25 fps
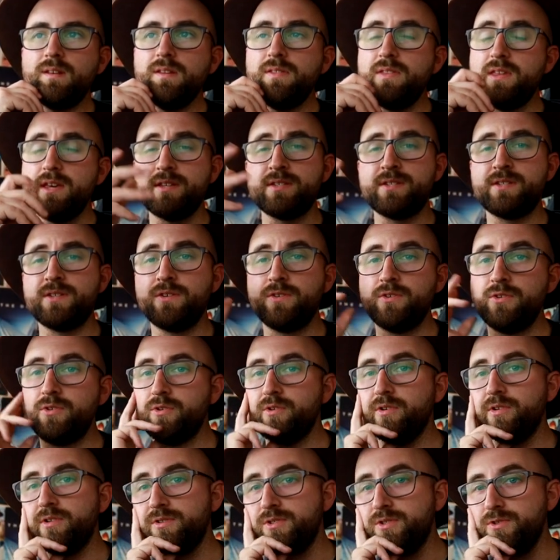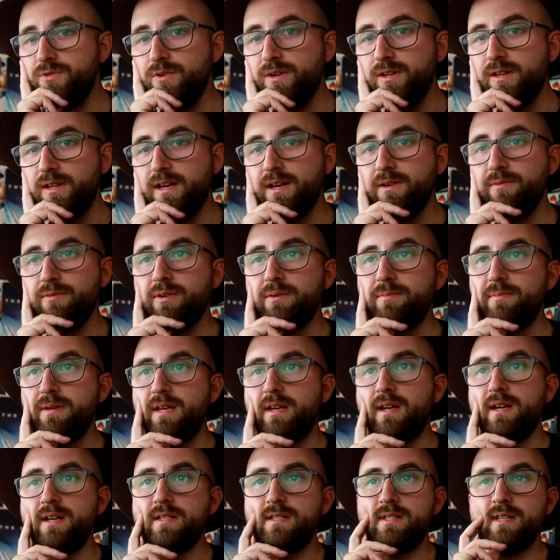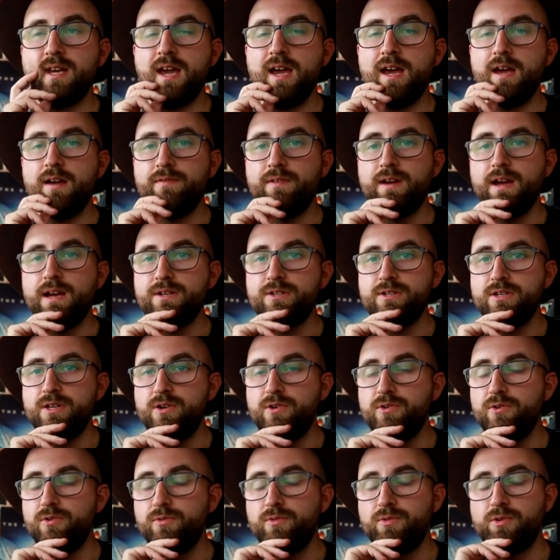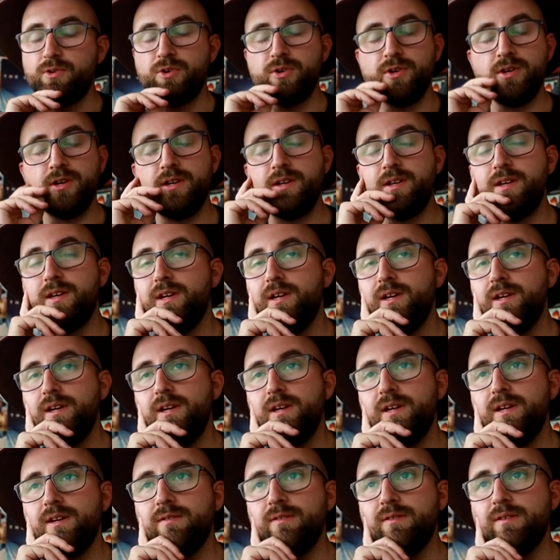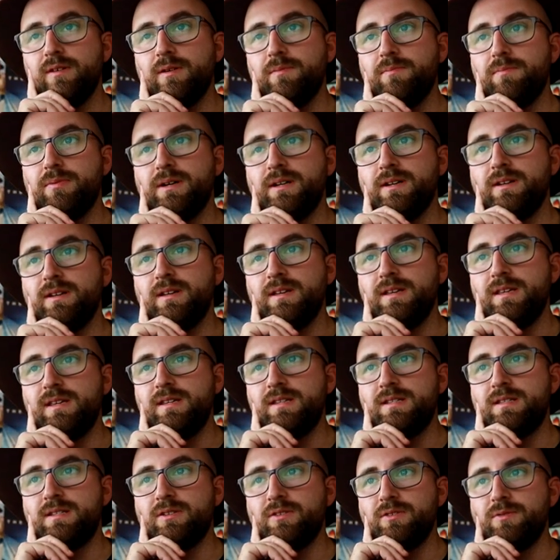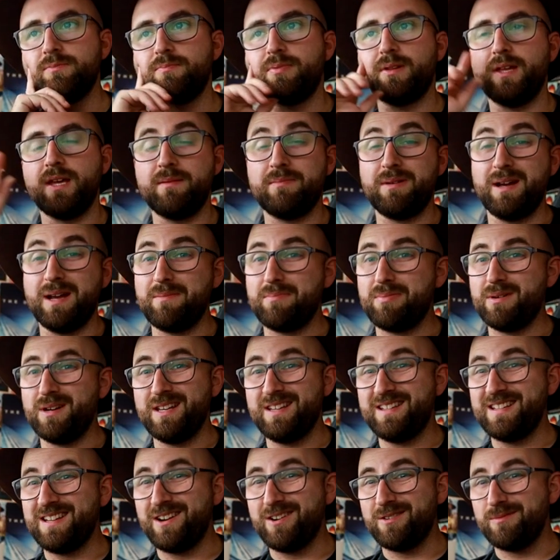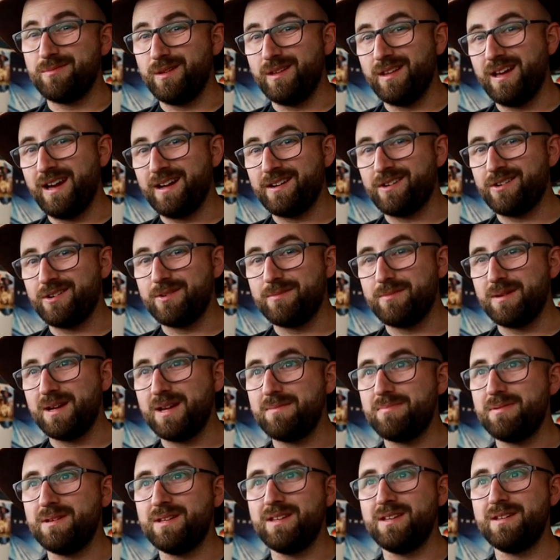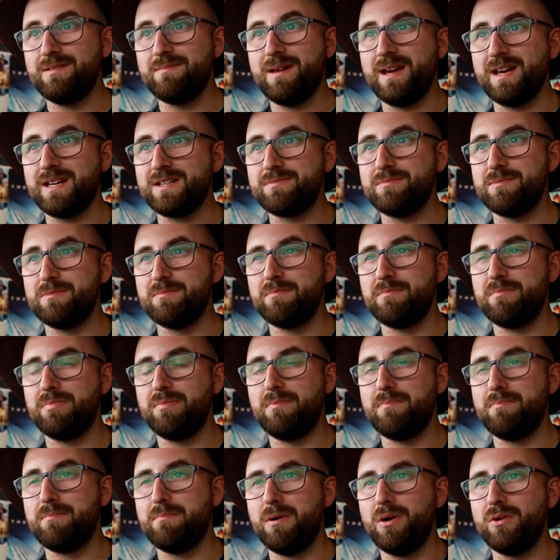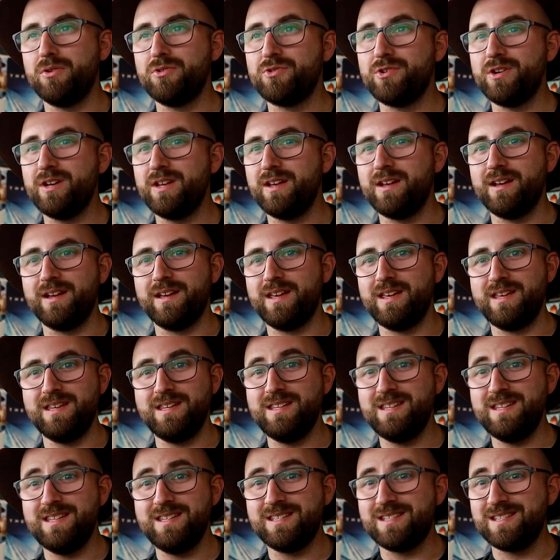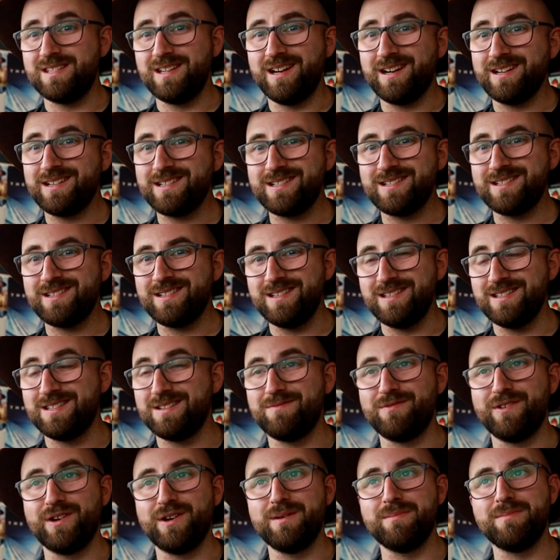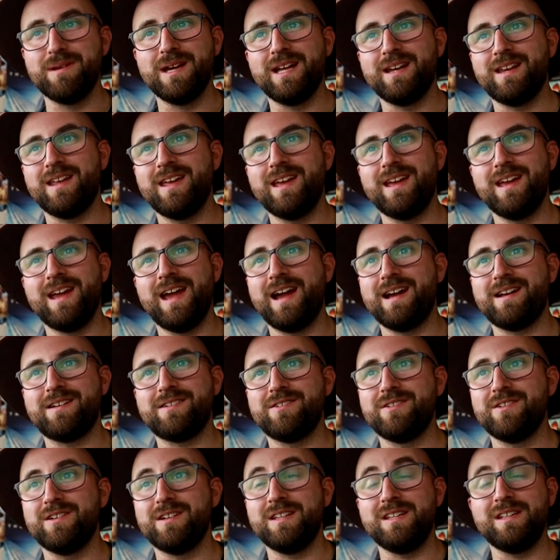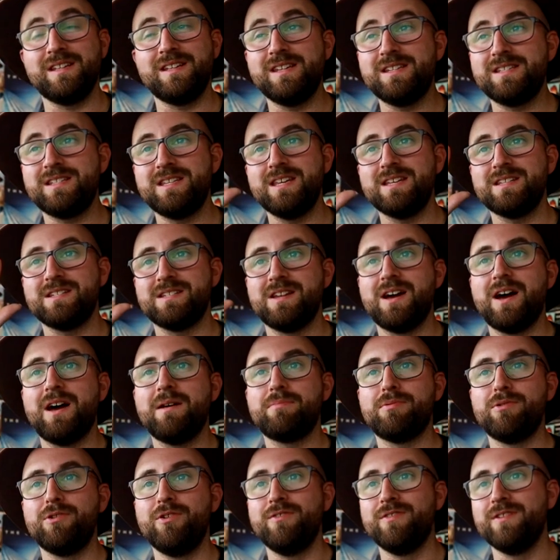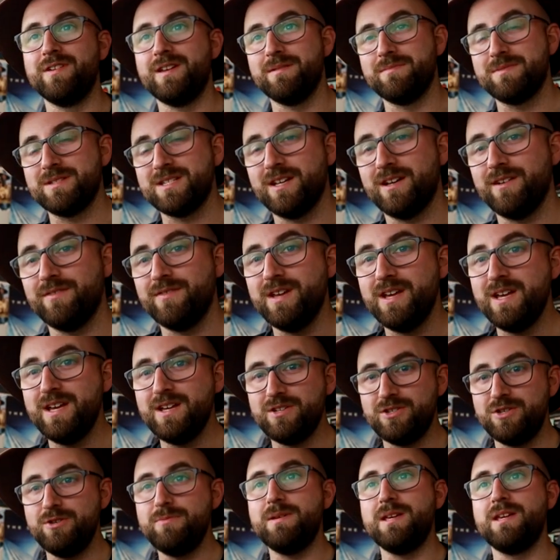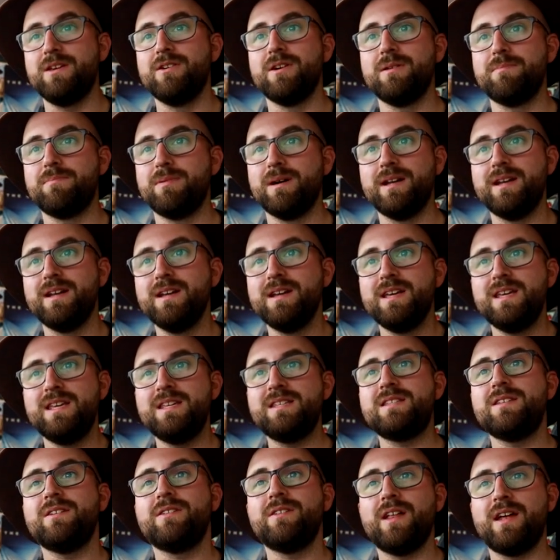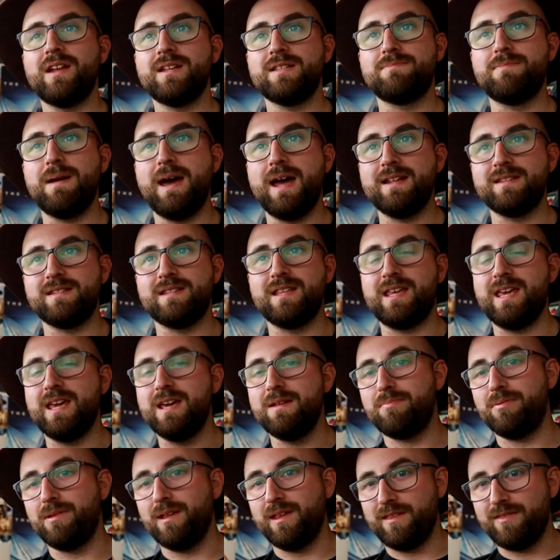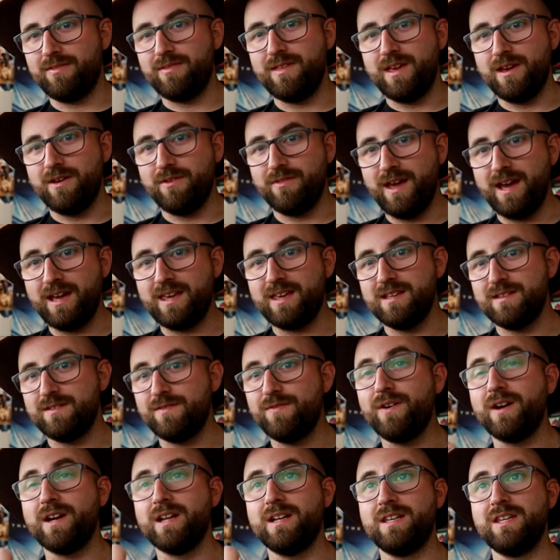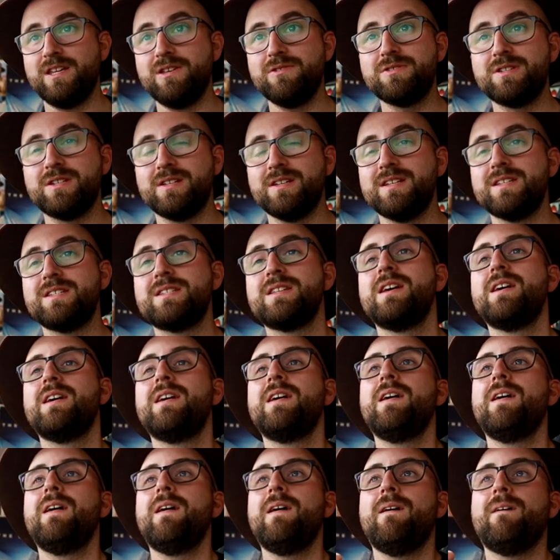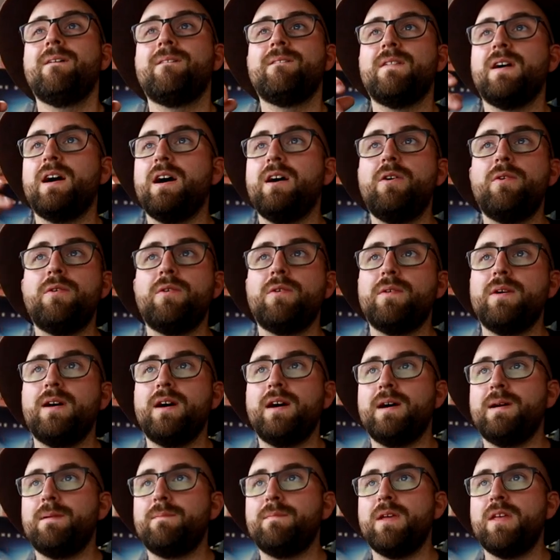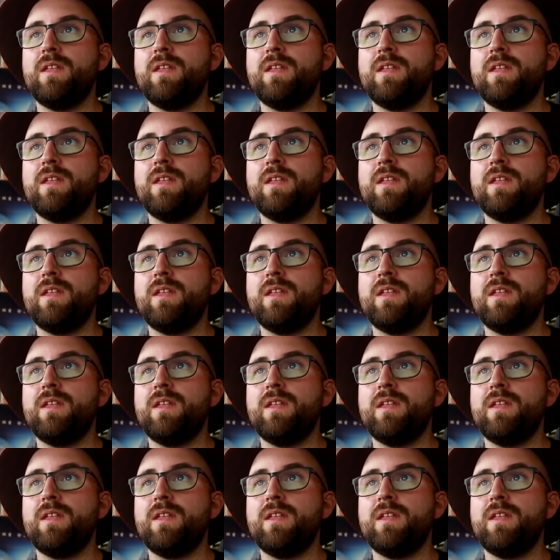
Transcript: the Isildur storyline would be nice to have actually go good, uh, but he's still played by a pretty terrible actor, in my opinion. Maxim Baldry, uh, he, he sucks. He's a very bad actor. At least he has not proven himself to be good, but he's still not as bad as the kid playing Theo. That kid's fucking useless. Oh, um, and